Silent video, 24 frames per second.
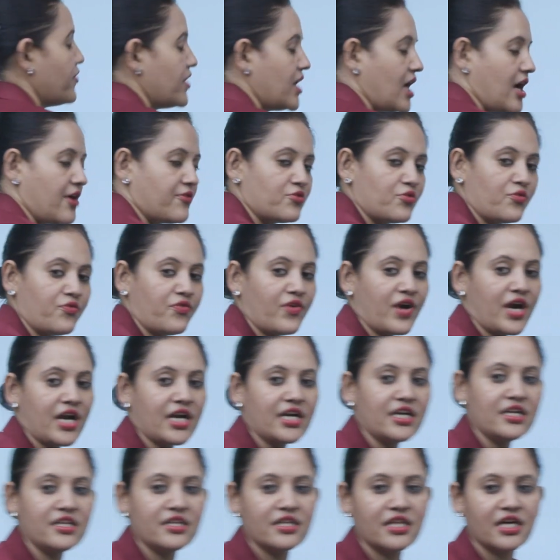we have to
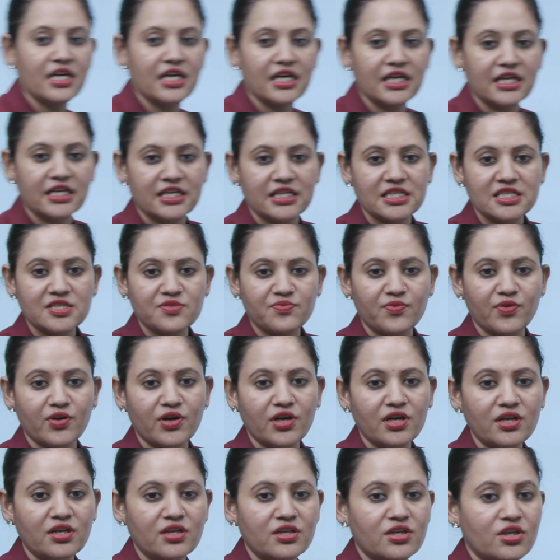find the interest
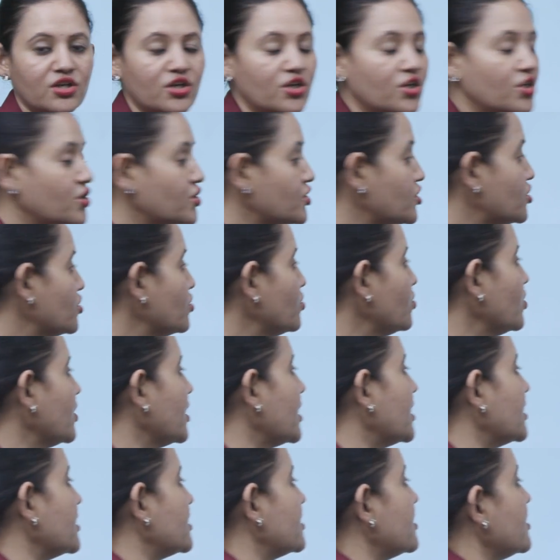for 2
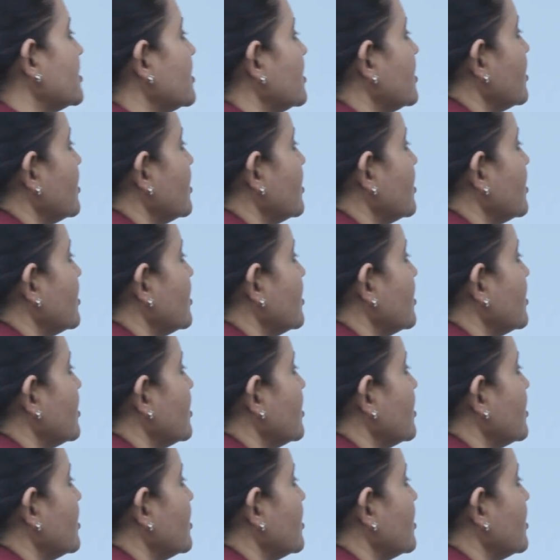years.